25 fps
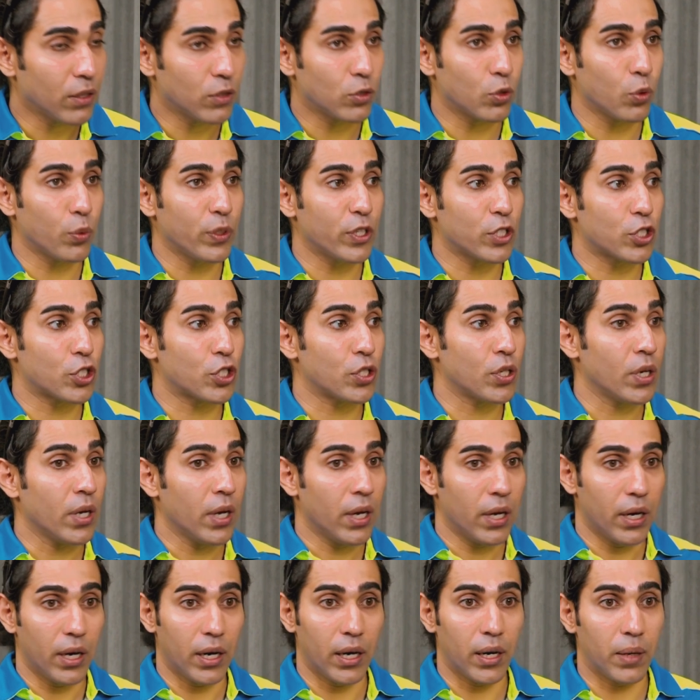to which
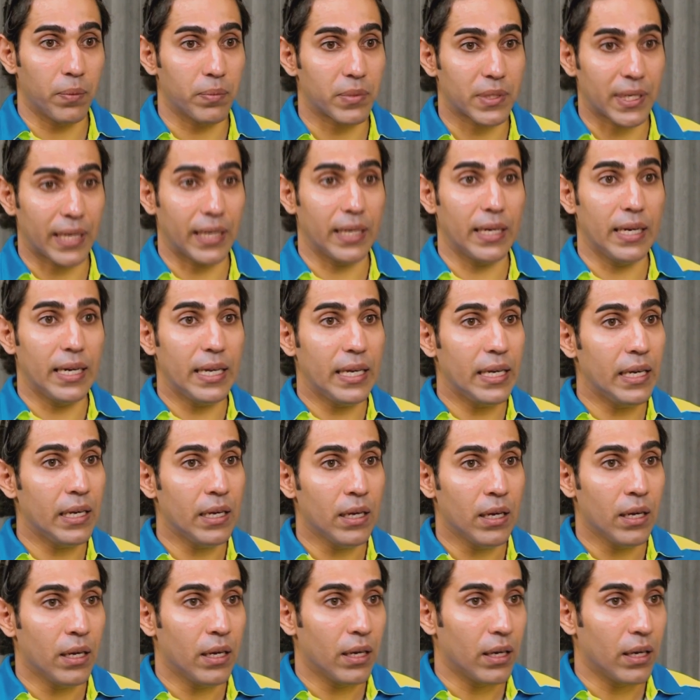suddenly